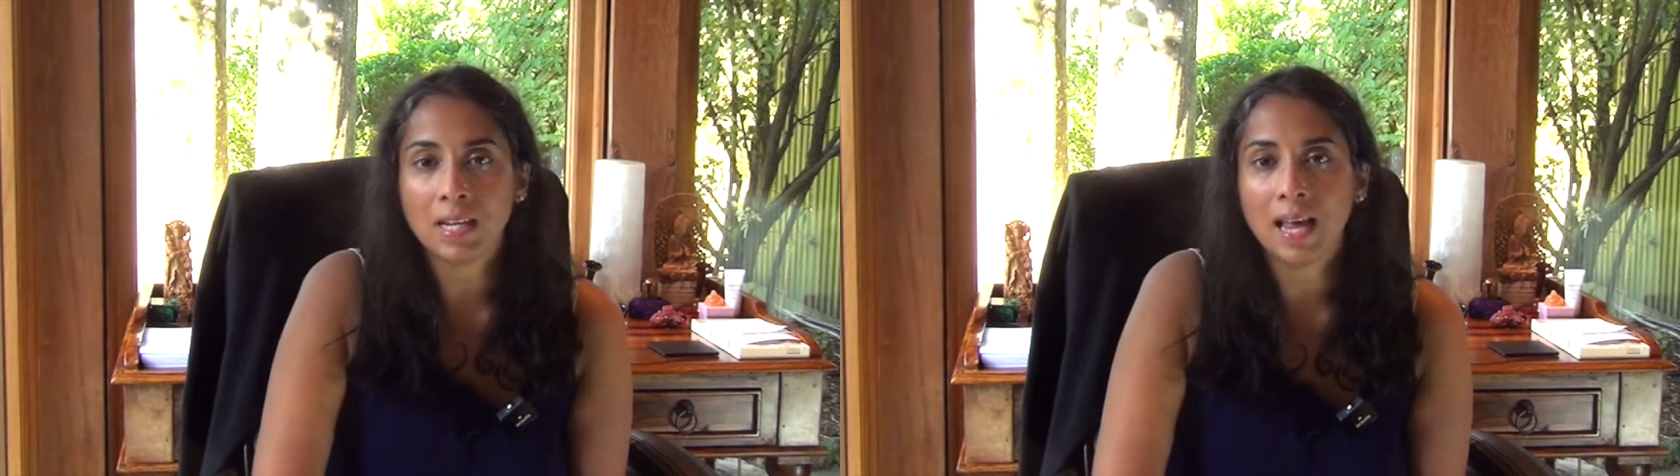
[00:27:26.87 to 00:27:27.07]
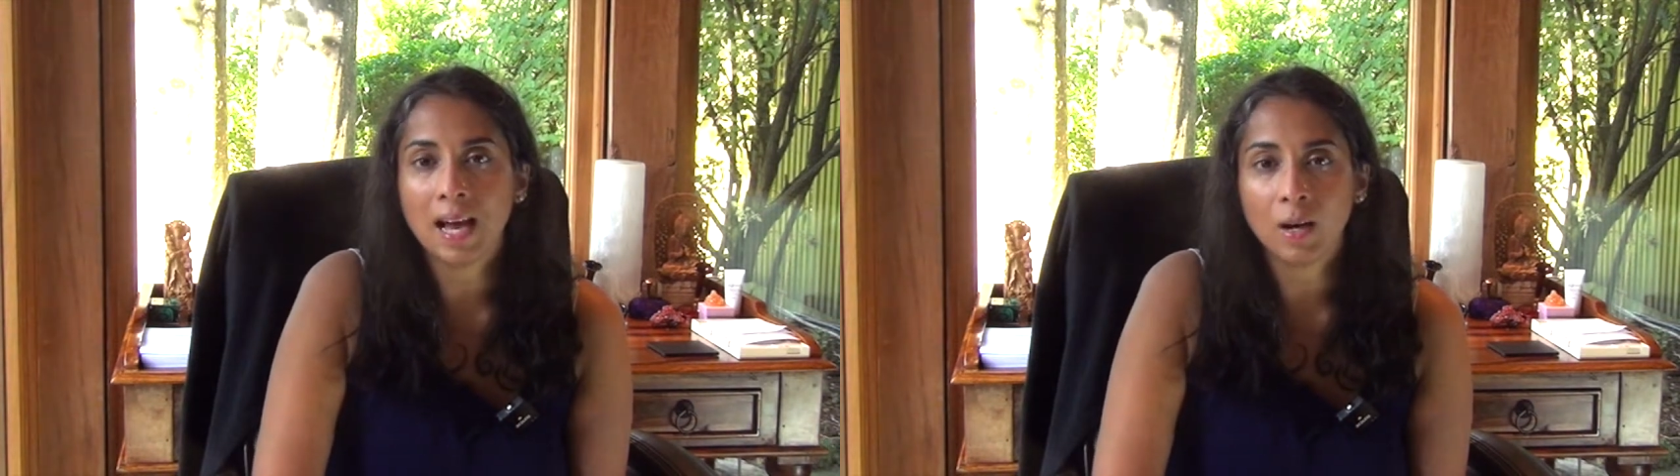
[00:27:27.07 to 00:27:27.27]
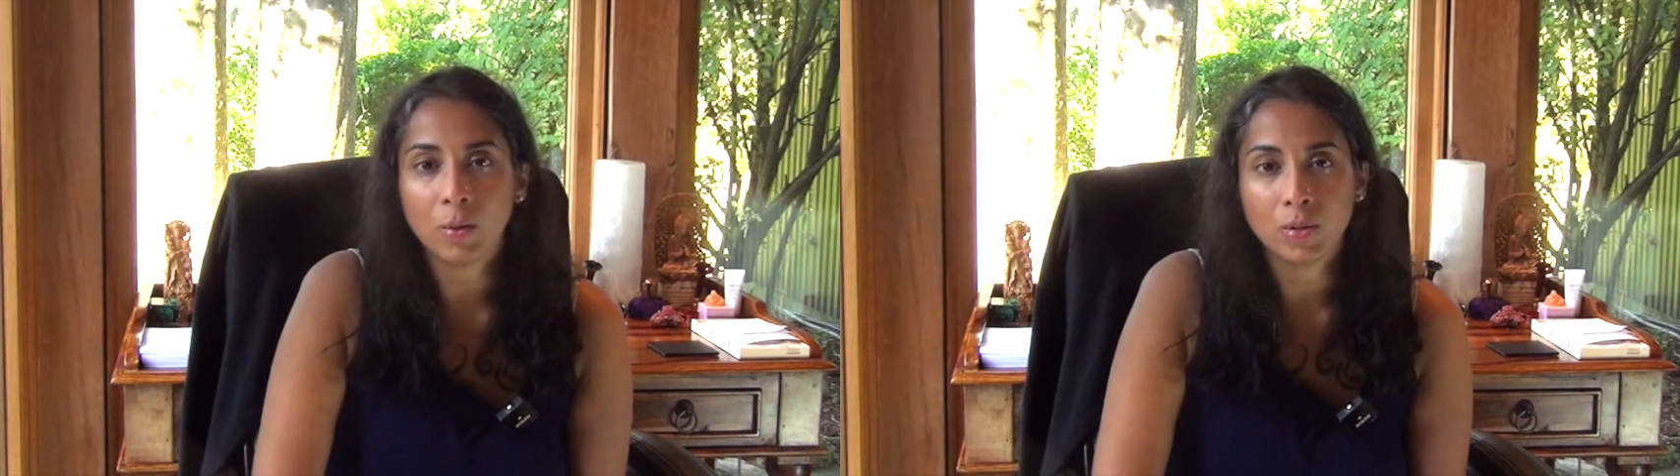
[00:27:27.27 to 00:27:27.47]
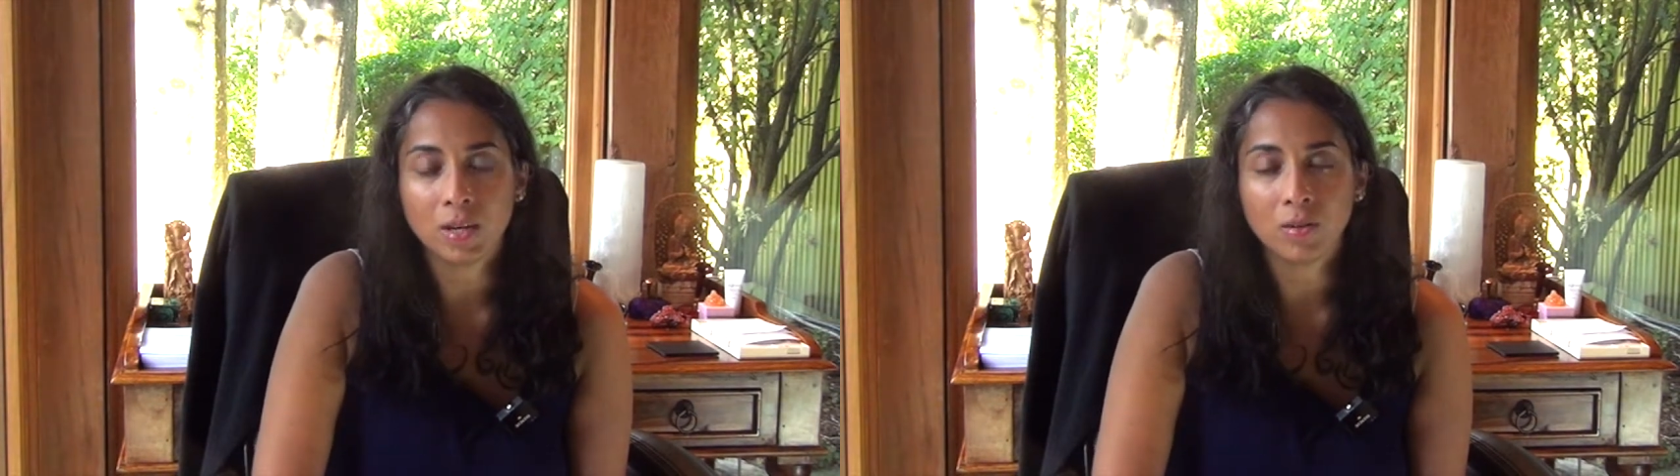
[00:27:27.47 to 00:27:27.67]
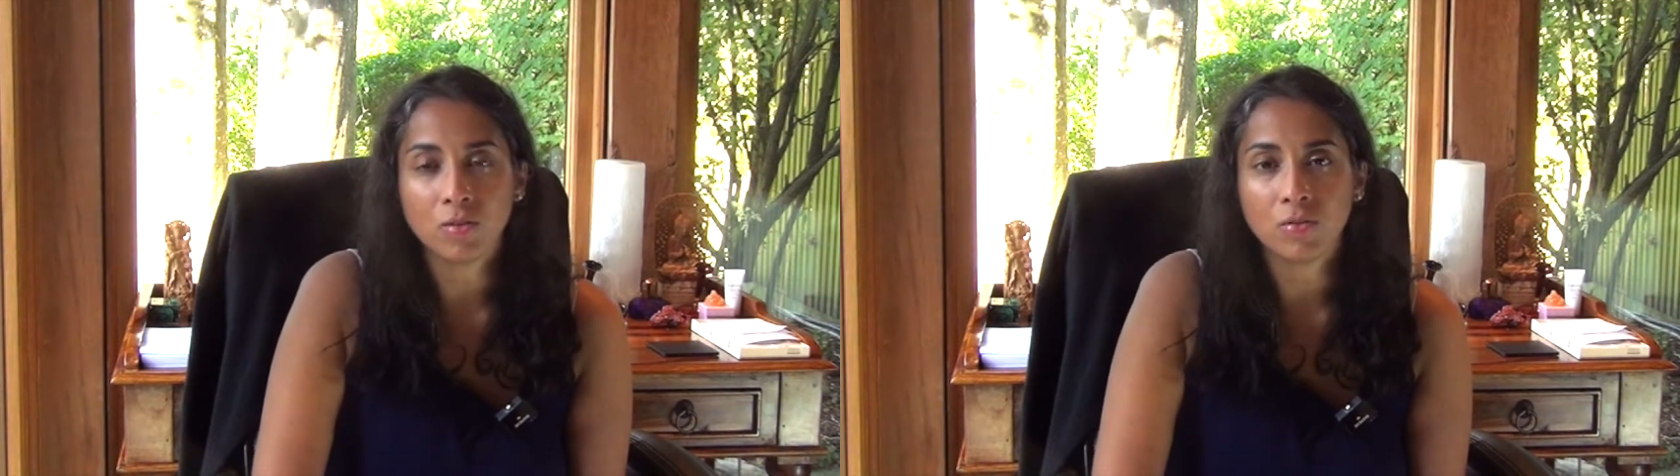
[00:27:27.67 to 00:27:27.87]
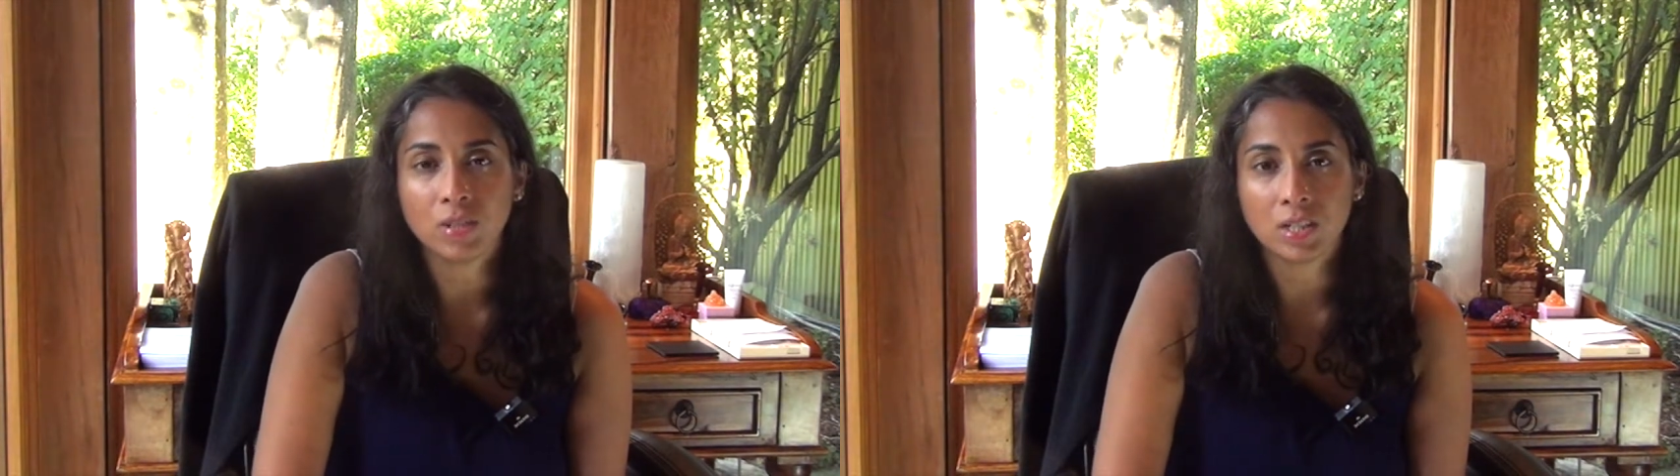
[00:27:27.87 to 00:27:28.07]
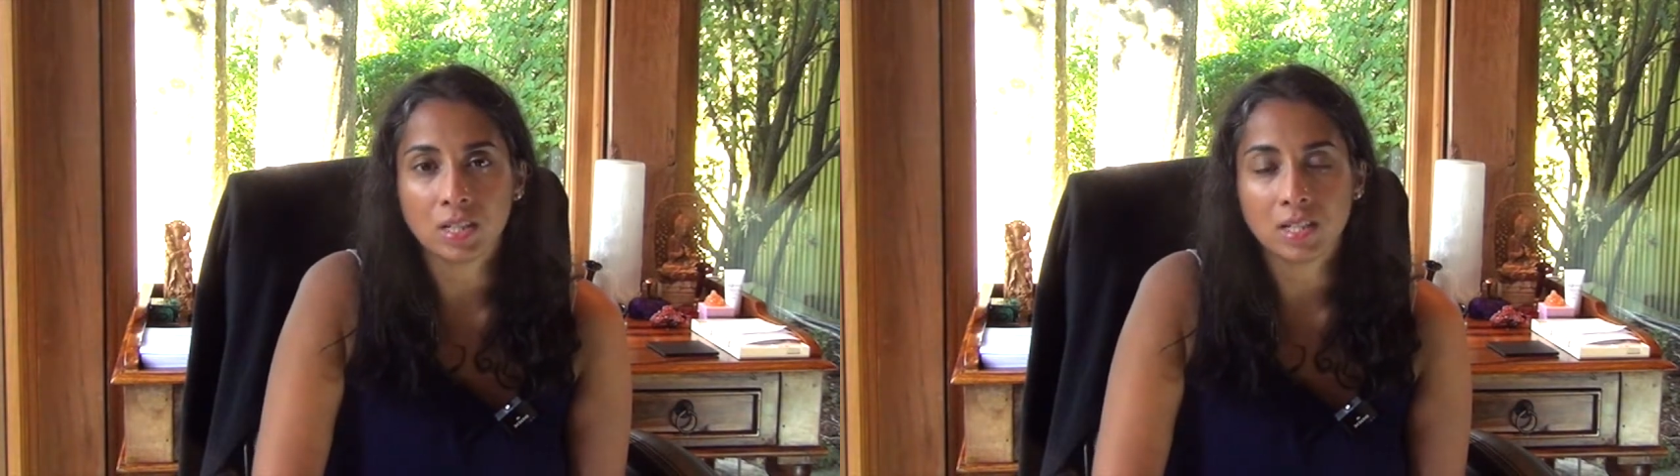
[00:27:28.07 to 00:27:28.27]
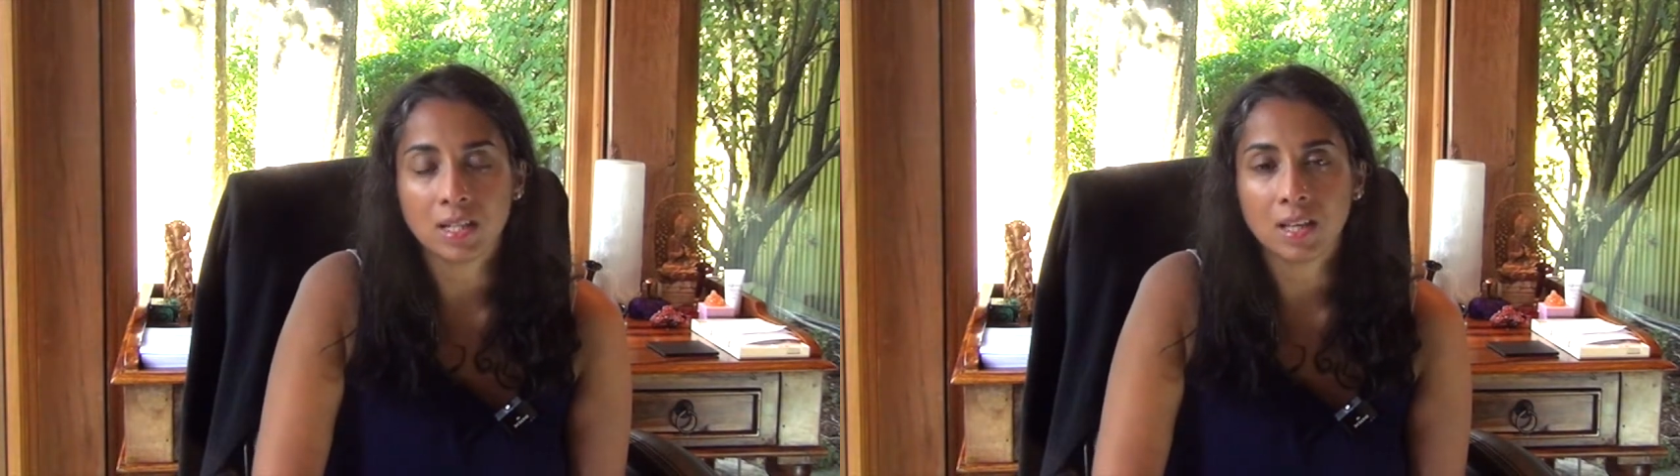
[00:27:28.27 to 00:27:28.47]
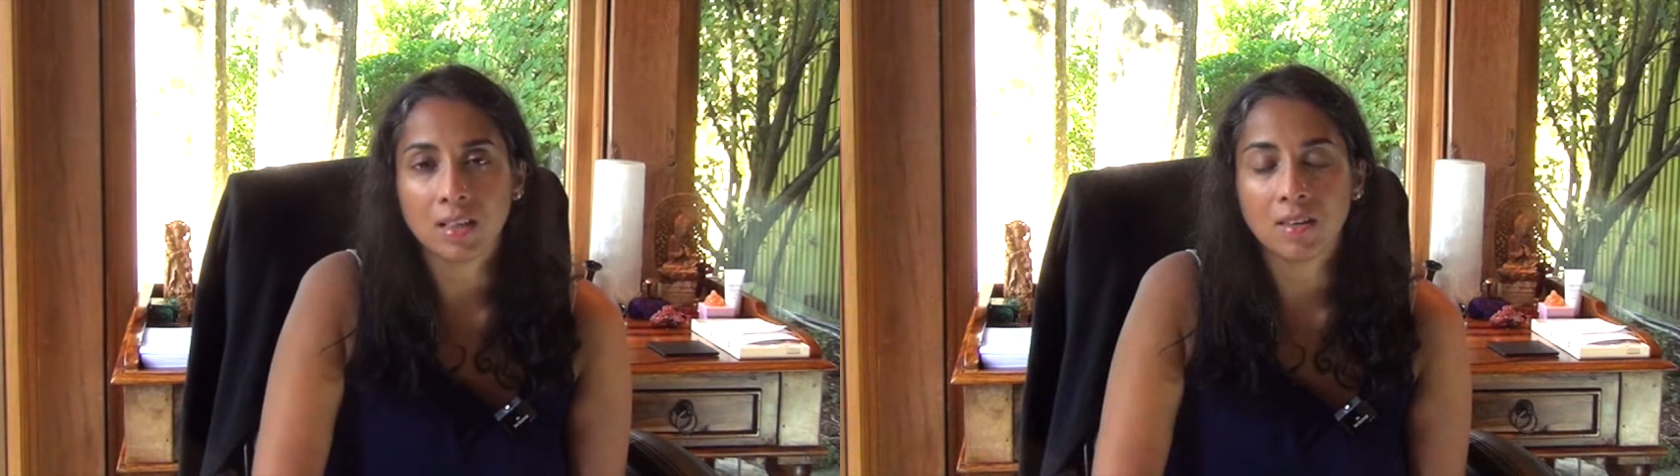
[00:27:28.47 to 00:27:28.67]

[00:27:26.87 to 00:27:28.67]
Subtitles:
loud and overt.